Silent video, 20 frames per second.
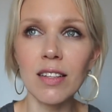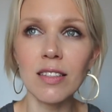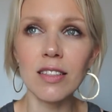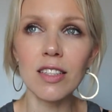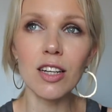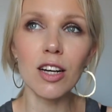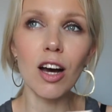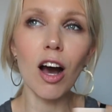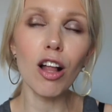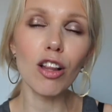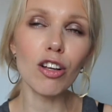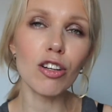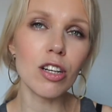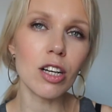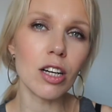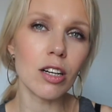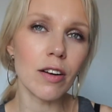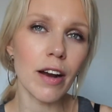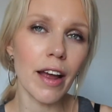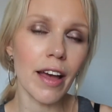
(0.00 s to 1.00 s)
and color
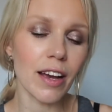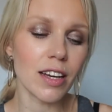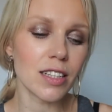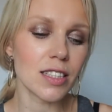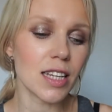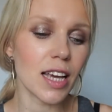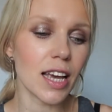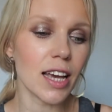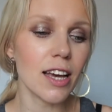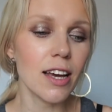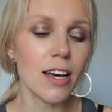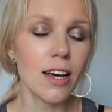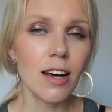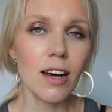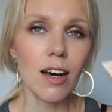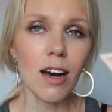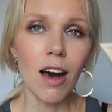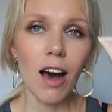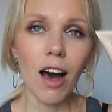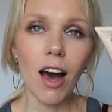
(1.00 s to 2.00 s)
correcting,
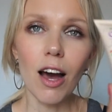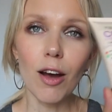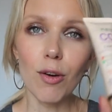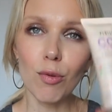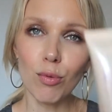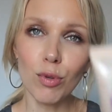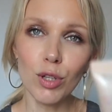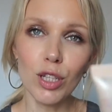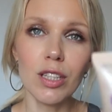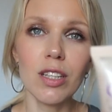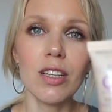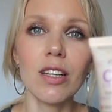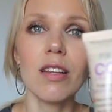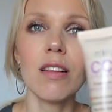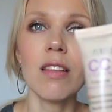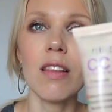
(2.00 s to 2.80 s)
I really